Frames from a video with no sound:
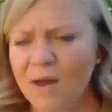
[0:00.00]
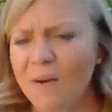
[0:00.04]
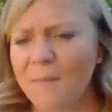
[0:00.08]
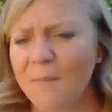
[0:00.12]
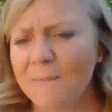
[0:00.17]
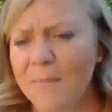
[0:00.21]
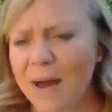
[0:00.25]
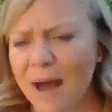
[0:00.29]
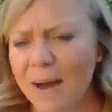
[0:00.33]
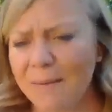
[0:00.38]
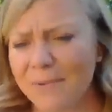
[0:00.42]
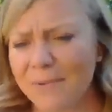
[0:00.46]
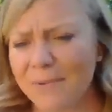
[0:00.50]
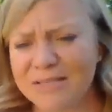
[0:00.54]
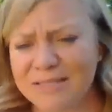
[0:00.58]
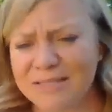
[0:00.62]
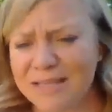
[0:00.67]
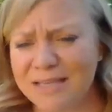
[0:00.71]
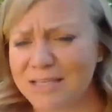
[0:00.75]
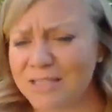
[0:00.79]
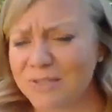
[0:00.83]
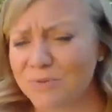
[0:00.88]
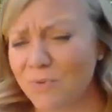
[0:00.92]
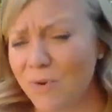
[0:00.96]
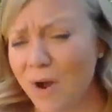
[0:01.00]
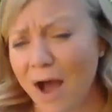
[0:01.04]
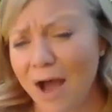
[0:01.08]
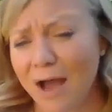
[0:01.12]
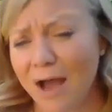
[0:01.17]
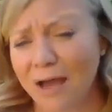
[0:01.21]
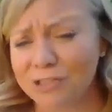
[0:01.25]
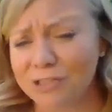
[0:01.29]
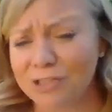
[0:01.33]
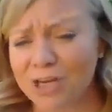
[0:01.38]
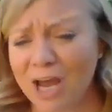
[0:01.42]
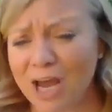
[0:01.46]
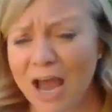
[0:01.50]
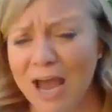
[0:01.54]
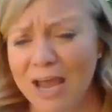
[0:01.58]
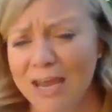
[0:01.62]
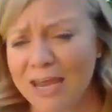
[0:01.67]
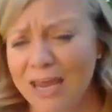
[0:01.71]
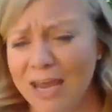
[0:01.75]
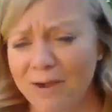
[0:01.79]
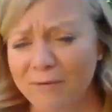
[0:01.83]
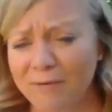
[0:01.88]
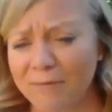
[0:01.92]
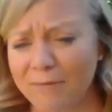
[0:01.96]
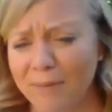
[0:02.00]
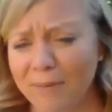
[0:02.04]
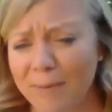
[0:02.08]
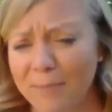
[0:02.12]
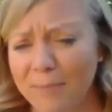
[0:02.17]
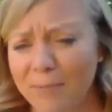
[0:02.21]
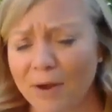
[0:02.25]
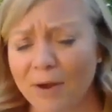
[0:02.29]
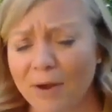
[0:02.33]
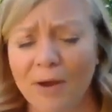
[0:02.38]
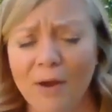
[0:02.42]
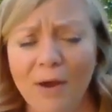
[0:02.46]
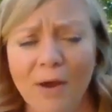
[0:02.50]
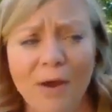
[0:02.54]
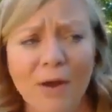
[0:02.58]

Mom, was this washed? I can't remember.